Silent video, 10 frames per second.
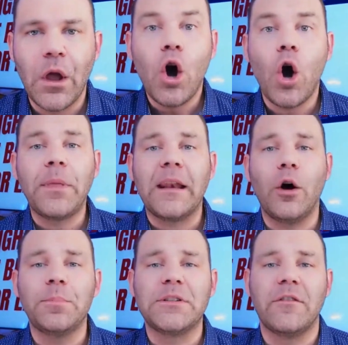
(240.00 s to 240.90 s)
Hope that
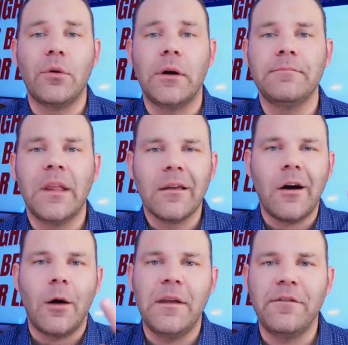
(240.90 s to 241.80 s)
helps everyone.
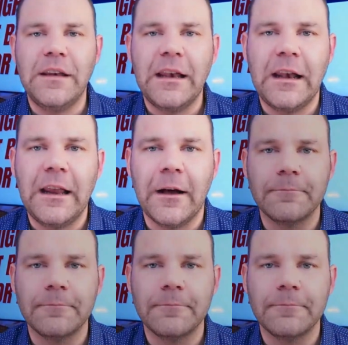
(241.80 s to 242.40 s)
Call me if you need any help.